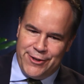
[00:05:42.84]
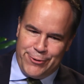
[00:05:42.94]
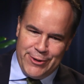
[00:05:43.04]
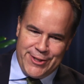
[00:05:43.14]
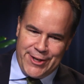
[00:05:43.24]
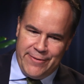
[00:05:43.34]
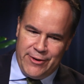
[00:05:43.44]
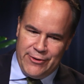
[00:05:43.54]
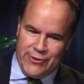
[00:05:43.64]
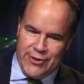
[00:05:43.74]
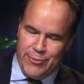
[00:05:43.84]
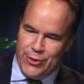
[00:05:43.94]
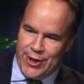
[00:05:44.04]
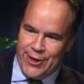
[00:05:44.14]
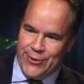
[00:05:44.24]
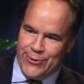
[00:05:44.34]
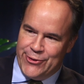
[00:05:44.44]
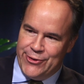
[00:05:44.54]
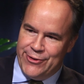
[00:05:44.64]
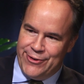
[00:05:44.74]
increasing evidence that
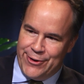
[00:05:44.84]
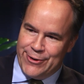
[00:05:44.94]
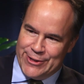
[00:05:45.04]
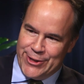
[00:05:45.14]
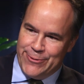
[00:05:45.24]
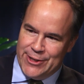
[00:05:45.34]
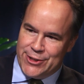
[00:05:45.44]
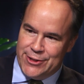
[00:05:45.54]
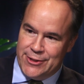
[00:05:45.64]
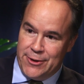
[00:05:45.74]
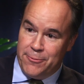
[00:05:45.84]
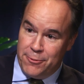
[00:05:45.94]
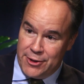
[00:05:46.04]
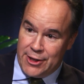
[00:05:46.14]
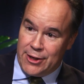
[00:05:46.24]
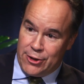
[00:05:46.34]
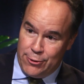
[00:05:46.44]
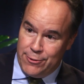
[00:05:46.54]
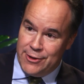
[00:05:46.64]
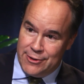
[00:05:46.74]
millennials and younger generations are really
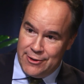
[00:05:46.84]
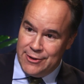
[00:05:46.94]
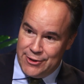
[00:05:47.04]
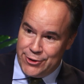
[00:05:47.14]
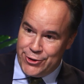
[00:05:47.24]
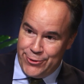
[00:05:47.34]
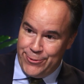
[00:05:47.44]
clued into this issue.